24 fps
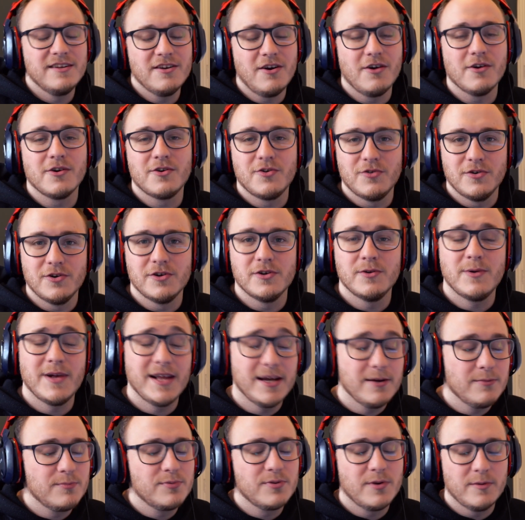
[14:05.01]
not crush,
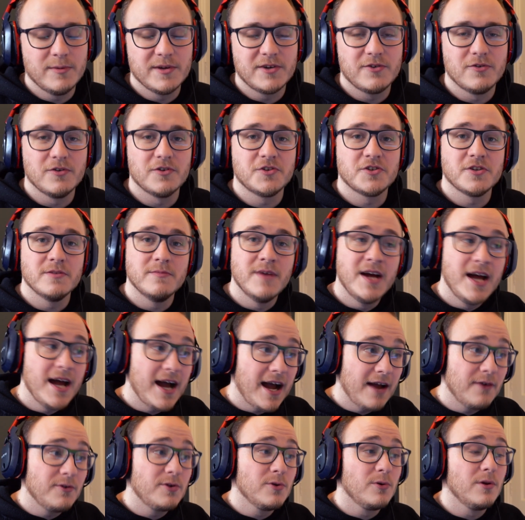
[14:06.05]
well, I would probably crush them.
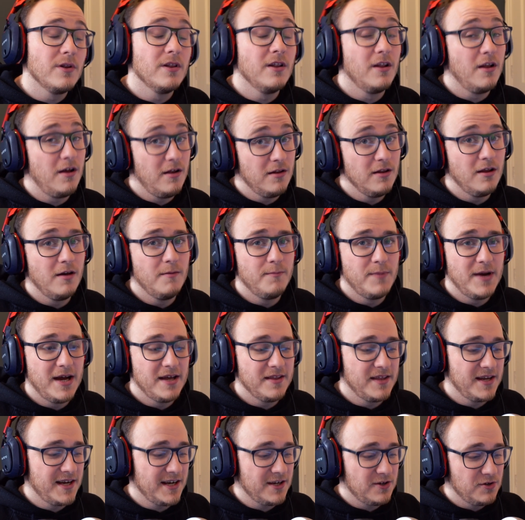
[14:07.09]
I would do a lot, lot
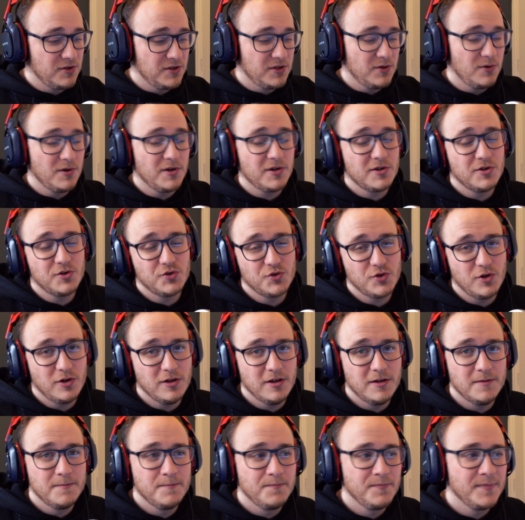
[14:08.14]
better than I could do on a
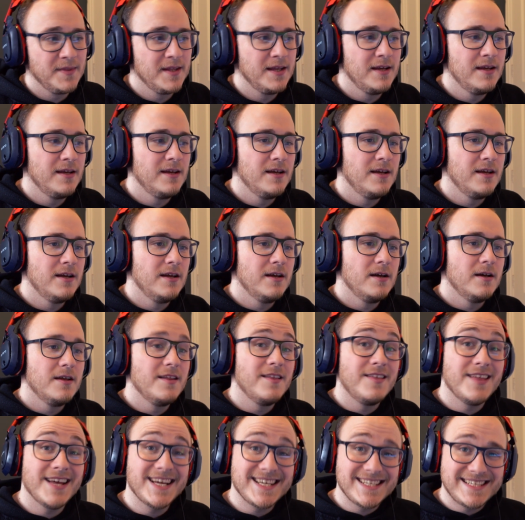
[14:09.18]
controller.
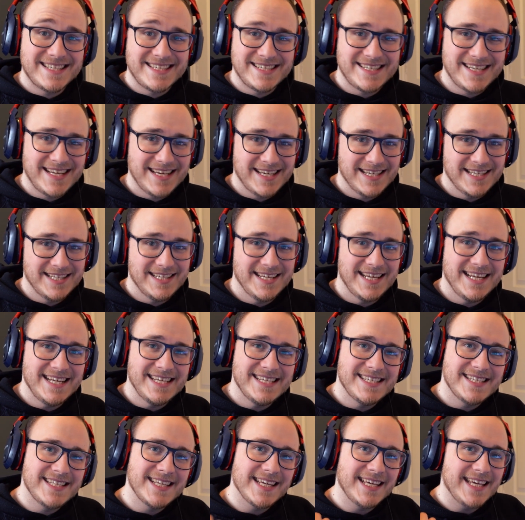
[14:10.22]
That said,
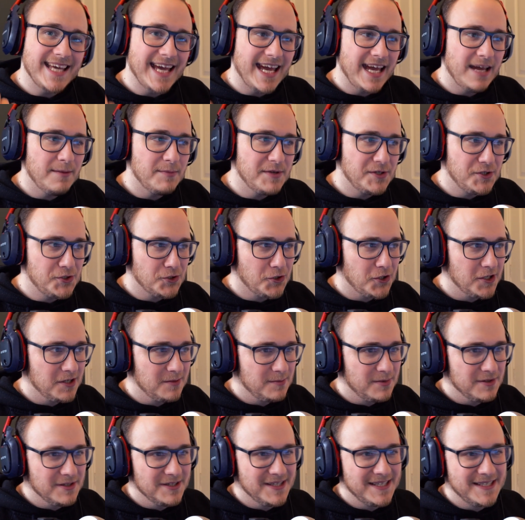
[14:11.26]
is the game
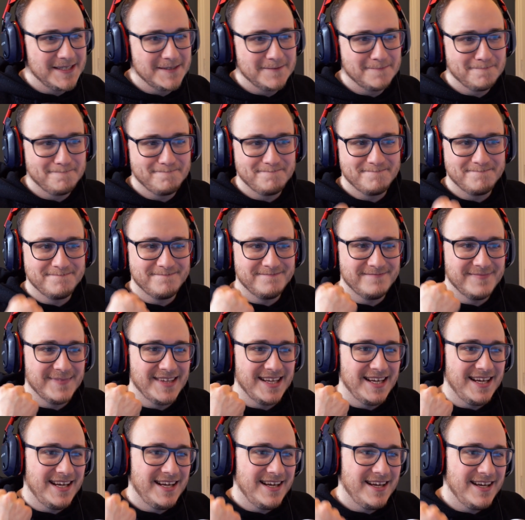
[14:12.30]
enjoyable?
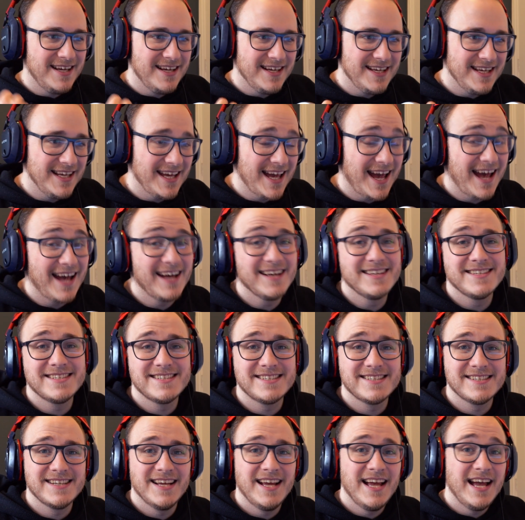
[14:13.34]

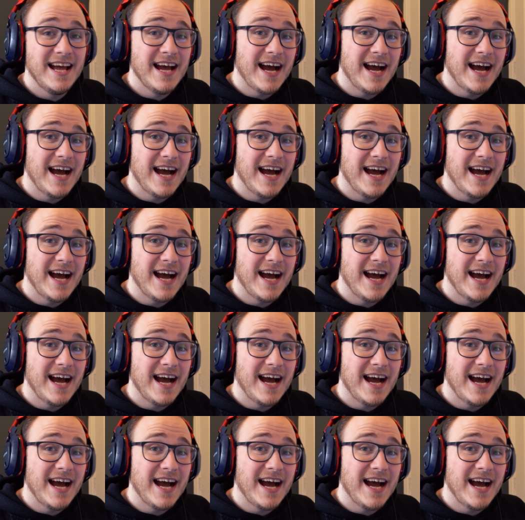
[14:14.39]
Yes.